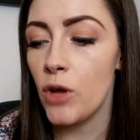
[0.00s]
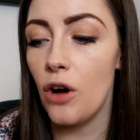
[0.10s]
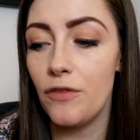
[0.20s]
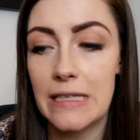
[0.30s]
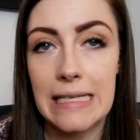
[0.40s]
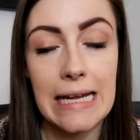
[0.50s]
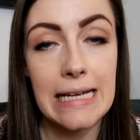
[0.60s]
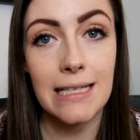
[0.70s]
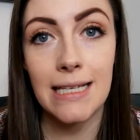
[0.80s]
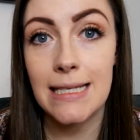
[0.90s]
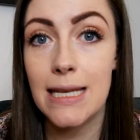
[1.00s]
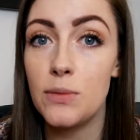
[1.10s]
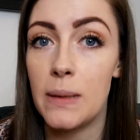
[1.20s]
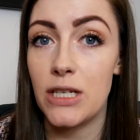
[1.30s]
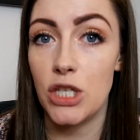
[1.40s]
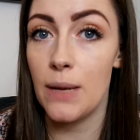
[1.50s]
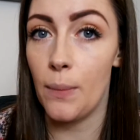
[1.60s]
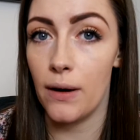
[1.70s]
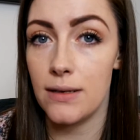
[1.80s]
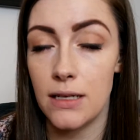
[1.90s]
Obviously it's considerably
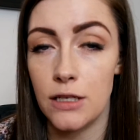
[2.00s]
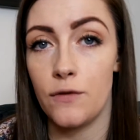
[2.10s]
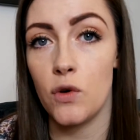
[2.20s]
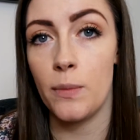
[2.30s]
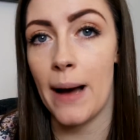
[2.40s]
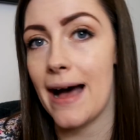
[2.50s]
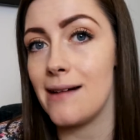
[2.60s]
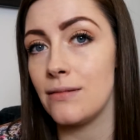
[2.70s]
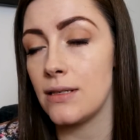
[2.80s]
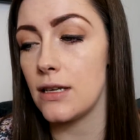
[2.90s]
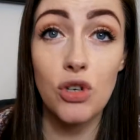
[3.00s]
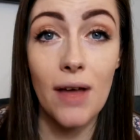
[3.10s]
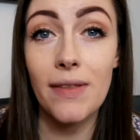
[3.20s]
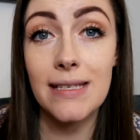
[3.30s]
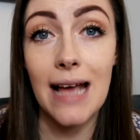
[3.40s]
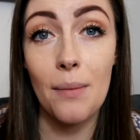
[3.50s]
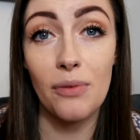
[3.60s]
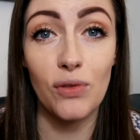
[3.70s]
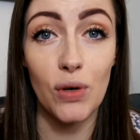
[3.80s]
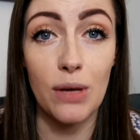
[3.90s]
cheaper, it's under £4. Try this out
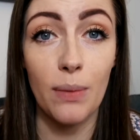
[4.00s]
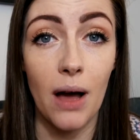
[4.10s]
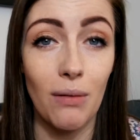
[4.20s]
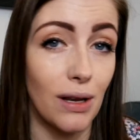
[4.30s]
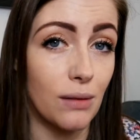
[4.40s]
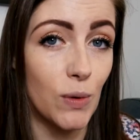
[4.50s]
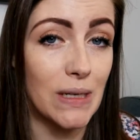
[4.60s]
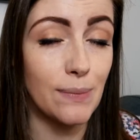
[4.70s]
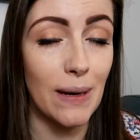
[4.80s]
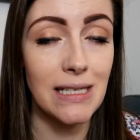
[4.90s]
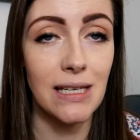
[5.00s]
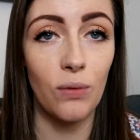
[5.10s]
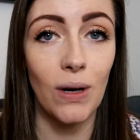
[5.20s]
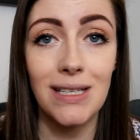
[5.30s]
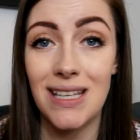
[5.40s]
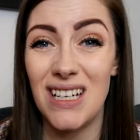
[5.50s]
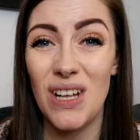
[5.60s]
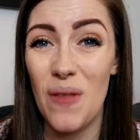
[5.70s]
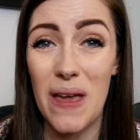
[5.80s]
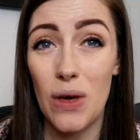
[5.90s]
before you buy one of the more expensive ones and I
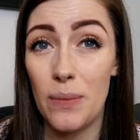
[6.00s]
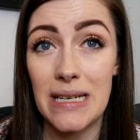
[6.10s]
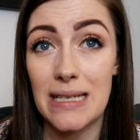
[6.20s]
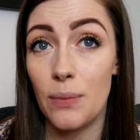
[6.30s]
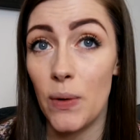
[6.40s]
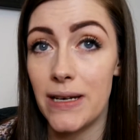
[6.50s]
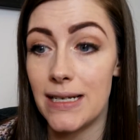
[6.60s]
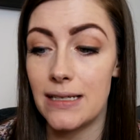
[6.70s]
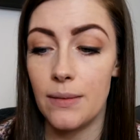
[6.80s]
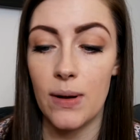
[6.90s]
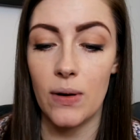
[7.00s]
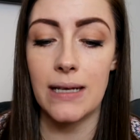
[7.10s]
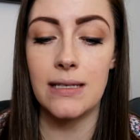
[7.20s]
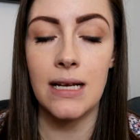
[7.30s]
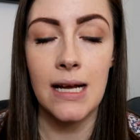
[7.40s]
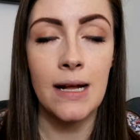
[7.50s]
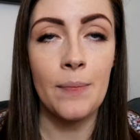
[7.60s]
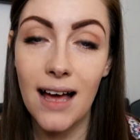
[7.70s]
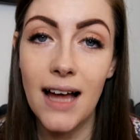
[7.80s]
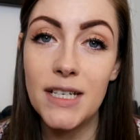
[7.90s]
don't think you'll be disappointed, to be honest.
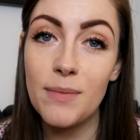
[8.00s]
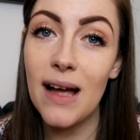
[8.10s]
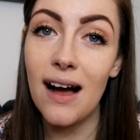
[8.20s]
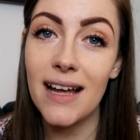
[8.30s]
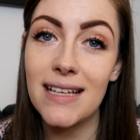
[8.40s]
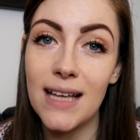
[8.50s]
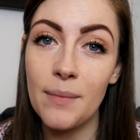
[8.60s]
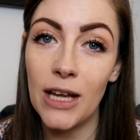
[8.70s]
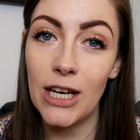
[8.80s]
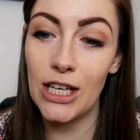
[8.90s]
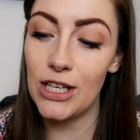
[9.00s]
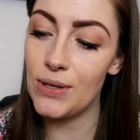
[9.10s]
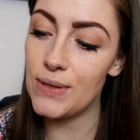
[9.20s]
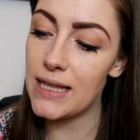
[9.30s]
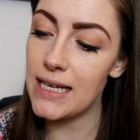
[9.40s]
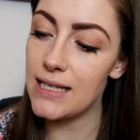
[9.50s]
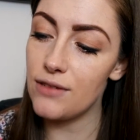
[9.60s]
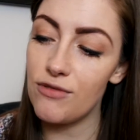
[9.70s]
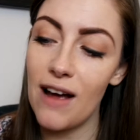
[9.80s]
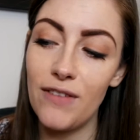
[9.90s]
Under my eyes I'm going to use
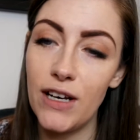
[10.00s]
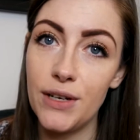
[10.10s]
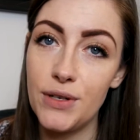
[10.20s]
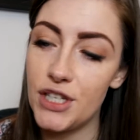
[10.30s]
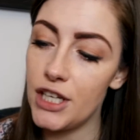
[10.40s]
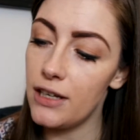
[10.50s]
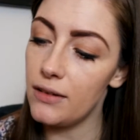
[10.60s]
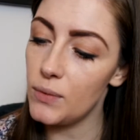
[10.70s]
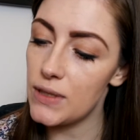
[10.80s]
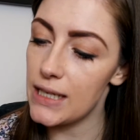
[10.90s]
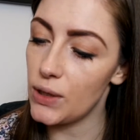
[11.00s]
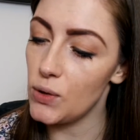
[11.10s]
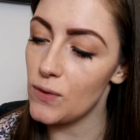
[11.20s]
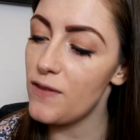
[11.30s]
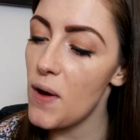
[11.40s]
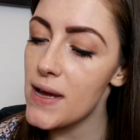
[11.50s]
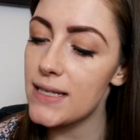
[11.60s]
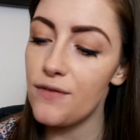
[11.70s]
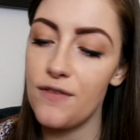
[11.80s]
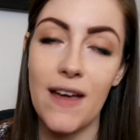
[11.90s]
this Revolution, what's it called,
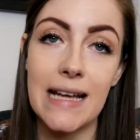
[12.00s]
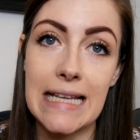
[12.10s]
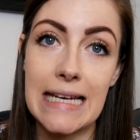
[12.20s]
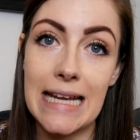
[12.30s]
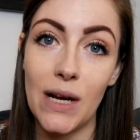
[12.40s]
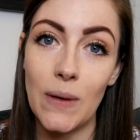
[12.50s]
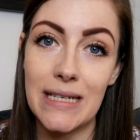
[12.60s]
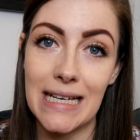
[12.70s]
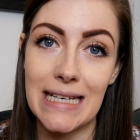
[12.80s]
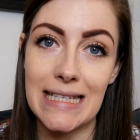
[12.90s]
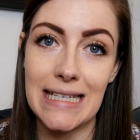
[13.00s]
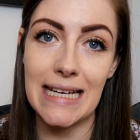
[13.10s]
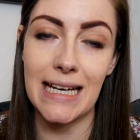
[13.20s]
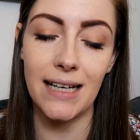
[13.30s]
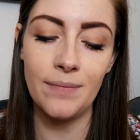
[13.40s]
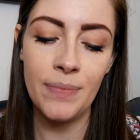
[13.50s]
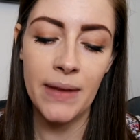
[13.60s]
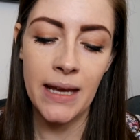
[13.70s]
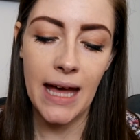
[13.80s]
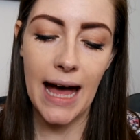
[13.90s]
Focus and Fix Liquid Concealer.
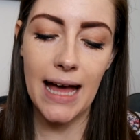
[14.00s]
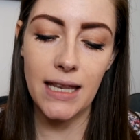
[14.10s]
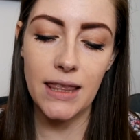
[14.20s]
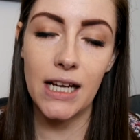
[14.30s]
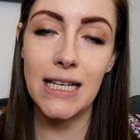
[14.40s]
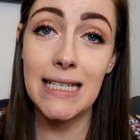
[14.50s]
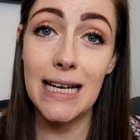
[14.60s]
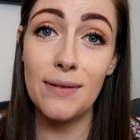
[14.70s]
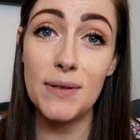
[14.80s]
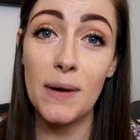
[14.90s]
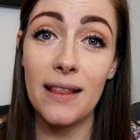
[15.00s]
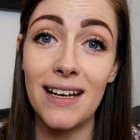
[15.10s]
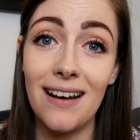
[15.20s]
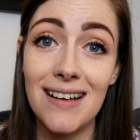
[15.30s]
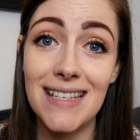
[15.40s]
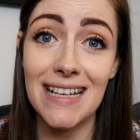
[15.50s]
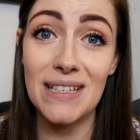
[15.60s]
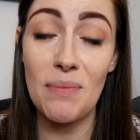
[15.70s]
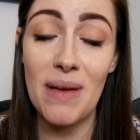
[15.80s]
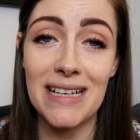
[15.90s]
And the concealer was one of the last
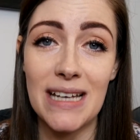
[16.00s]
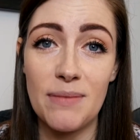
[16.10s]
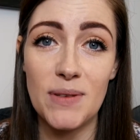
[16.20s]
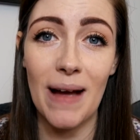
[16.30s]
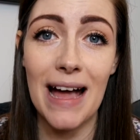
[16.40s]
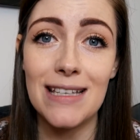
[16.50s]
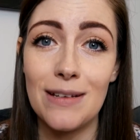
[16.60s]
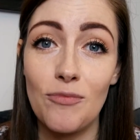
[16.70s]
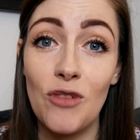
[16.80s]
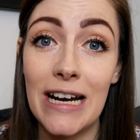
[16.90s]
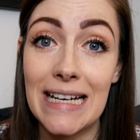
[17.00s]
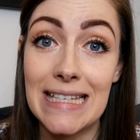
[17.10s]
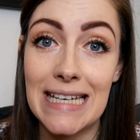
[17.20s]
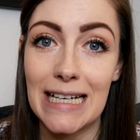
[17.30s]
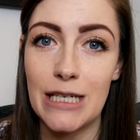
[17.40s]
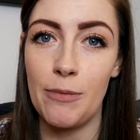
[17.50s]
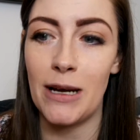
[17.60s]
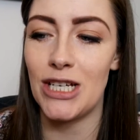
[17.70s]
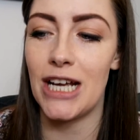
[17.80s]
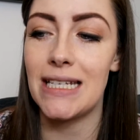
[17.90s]
things I picked up, so I had to really stick to
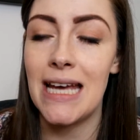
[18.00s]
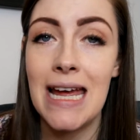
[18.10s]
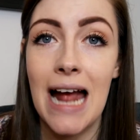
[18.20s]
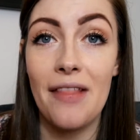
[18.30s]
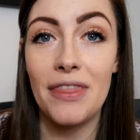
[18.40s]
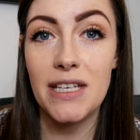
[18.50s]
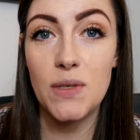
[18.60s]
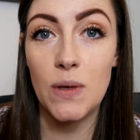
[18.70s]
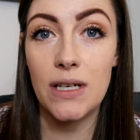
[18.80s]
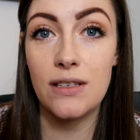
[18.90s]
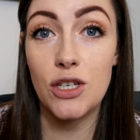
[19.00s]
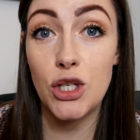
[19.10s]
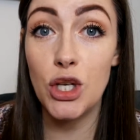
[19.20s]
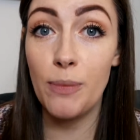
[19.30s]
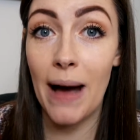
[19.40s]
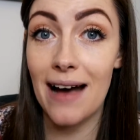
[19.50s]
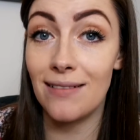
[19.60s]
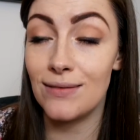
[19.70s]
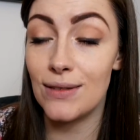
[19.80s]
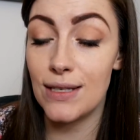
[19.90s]
budget. And this was
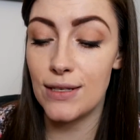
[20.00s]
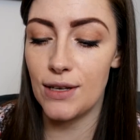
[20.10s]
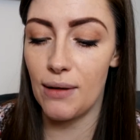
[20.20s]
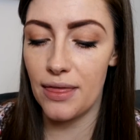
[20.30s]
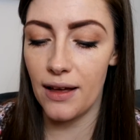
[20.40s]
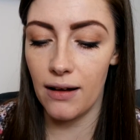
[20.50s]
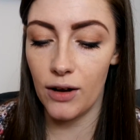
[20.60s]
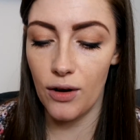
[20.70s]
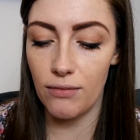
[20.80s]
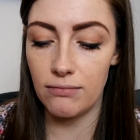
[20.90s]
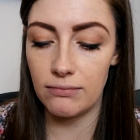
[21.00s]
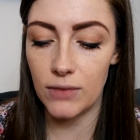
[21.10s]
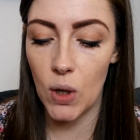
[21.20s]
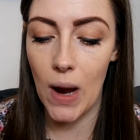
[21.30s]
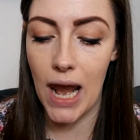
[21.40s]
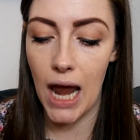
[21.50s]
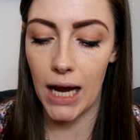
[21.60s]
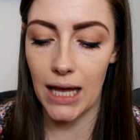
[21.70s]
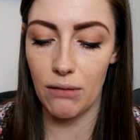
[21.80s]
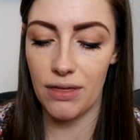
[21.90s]
£2, so I think I got quite
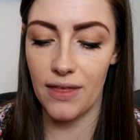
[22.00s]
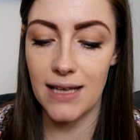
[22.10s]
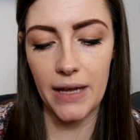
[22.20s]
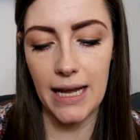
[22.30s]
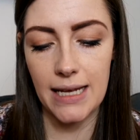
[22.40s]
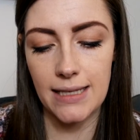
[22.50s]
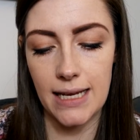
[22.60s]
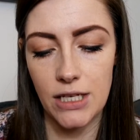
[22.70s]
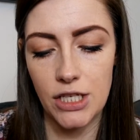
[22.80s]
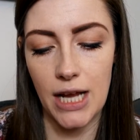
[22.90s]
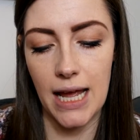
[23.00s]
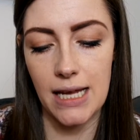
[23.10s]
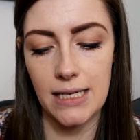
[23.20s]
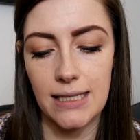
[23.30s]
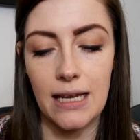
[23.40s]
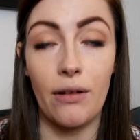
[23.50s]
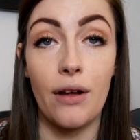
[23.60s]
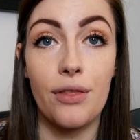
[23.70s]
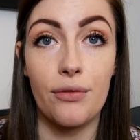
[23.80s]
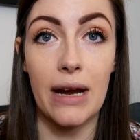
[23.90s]
lucky with that. It is in shade
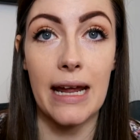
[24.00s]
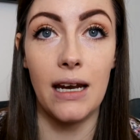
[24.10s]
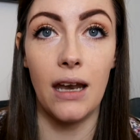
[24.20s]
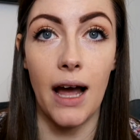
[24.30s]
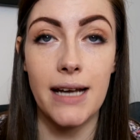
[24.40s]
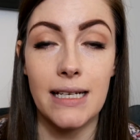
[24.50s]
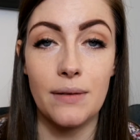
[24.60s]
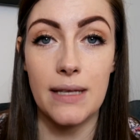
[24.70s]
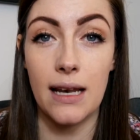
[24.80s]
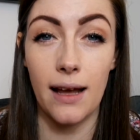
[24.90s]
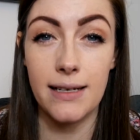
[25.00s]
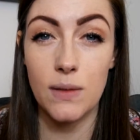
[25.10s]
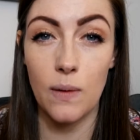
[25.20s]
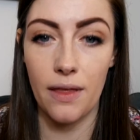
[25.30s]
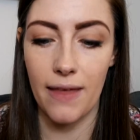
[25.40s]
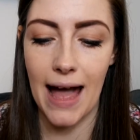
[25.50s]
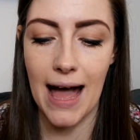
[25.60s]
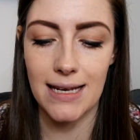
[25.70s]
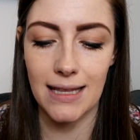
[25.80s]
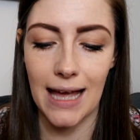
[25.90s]
03 Light and it was the lightest one that they
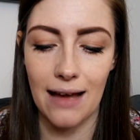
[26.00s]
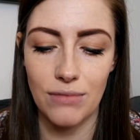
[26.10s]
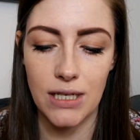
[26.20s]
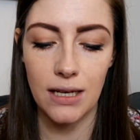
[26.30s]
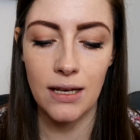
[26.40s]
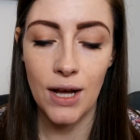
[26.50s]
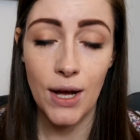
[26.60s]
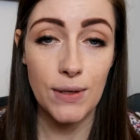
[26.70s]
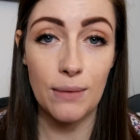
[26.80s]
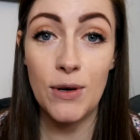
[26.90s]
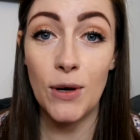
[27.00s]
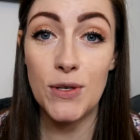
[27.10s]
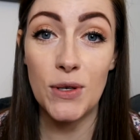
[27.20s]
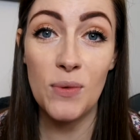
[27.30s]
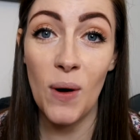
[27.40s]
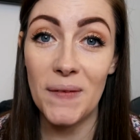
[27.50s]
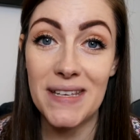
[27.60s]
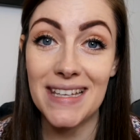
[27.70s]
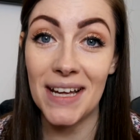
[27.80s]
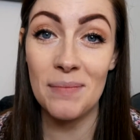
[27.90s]
had at the counter. So I'm not sure what
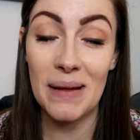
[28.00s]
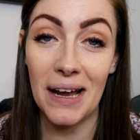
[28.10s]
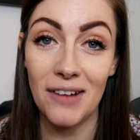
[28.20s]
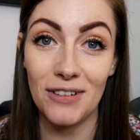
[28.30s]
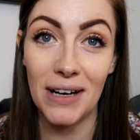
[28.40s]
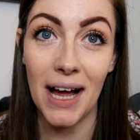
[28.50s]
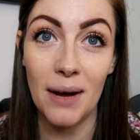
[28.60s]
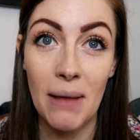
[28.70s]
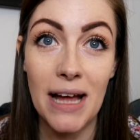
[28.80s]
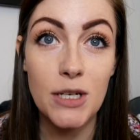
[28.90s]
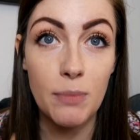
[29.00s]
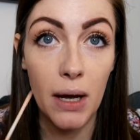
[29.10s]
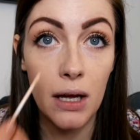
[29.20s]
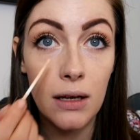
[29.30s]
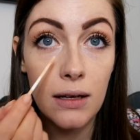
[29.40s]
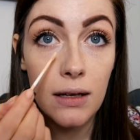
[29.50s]
this is going to be like for a colour match, but